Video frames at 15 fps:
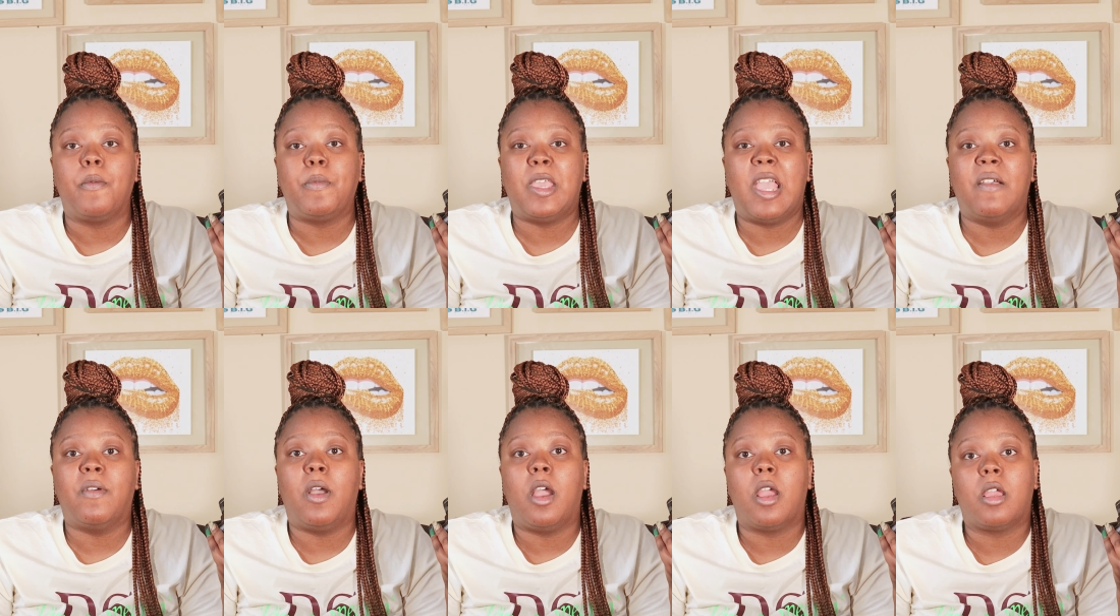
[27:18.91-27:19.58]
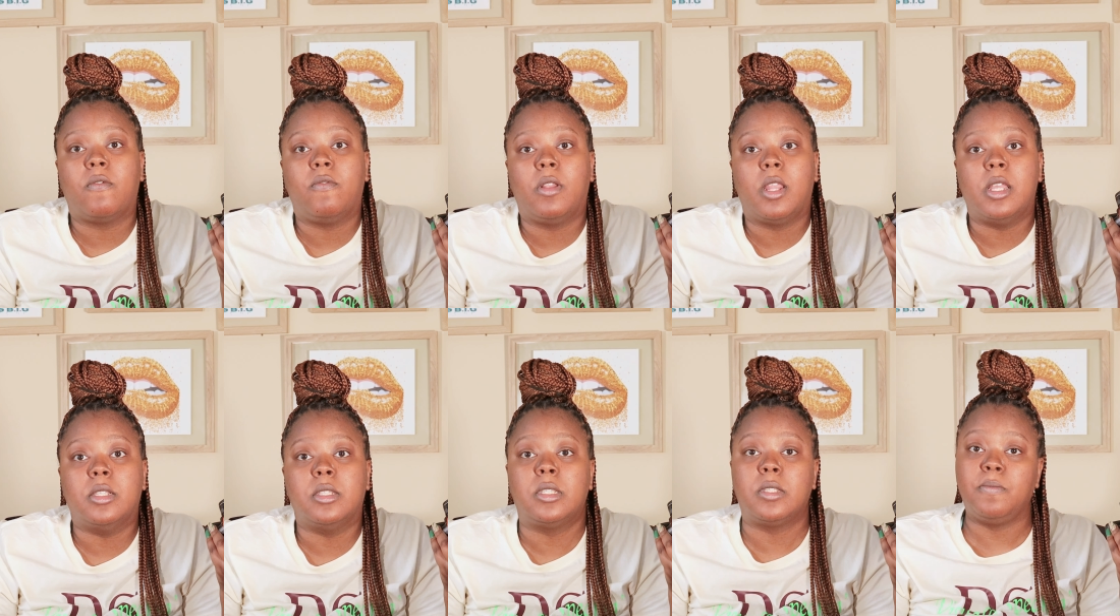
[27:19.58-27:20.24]
You have RF
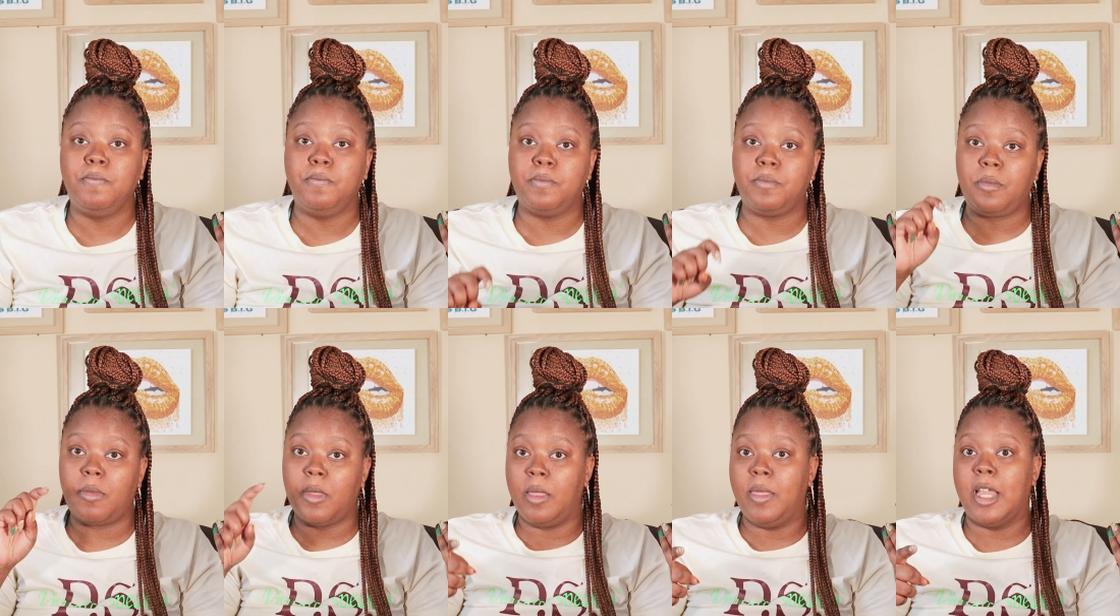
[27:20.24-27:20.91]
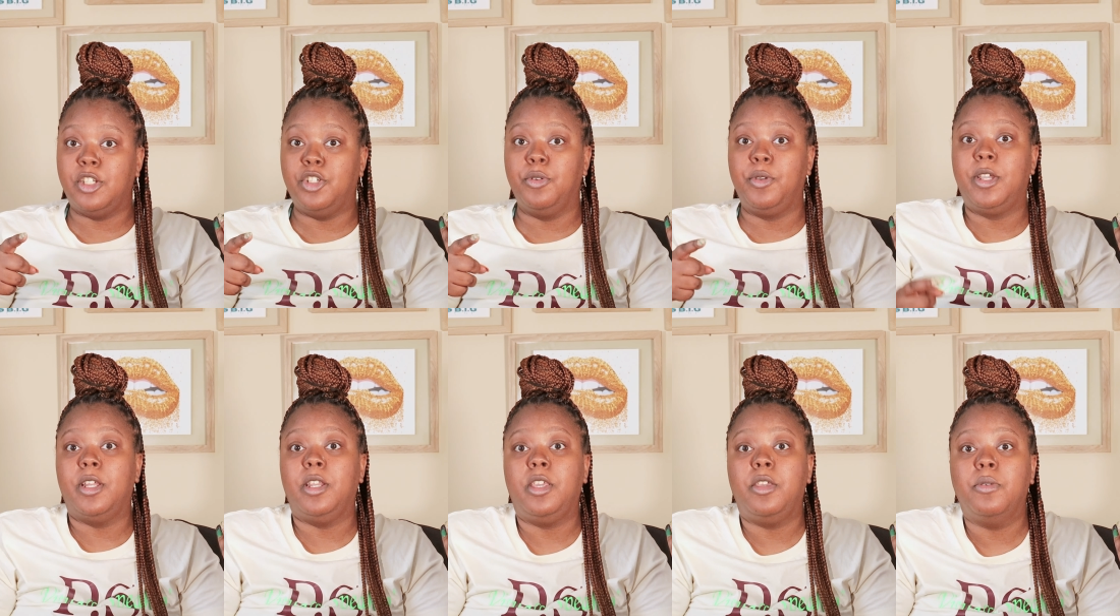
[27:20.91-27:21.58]
lens that you
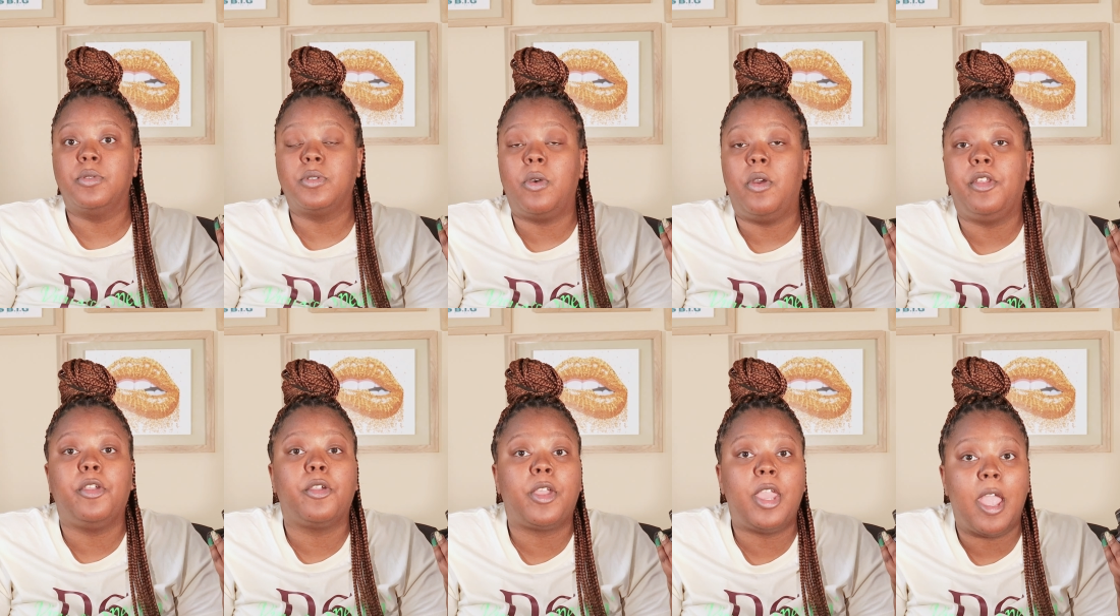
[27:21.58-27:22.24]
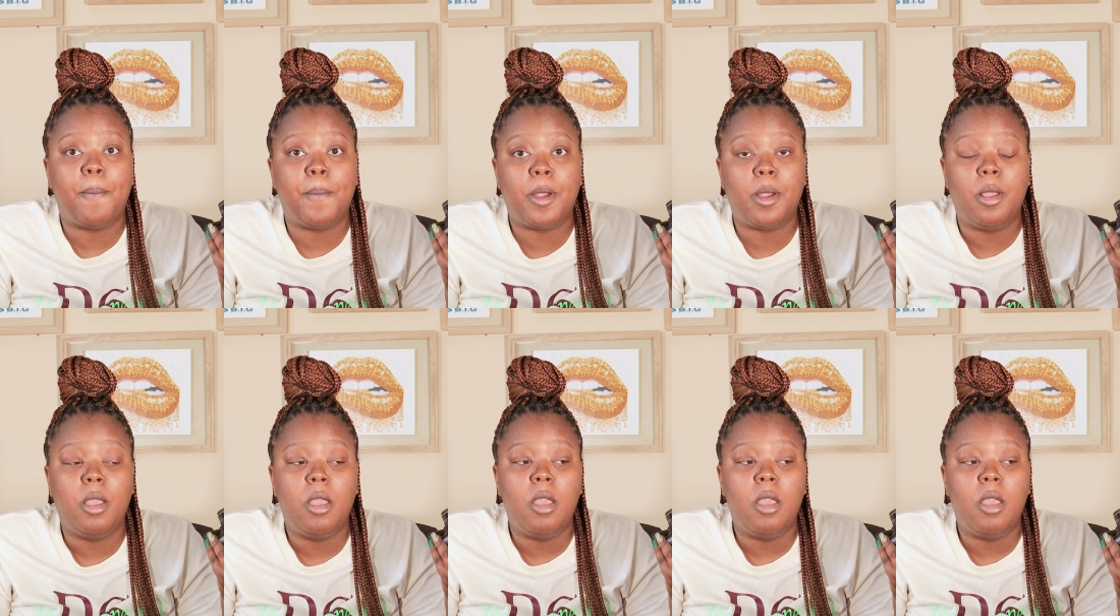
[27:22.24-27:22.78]
could use on your camera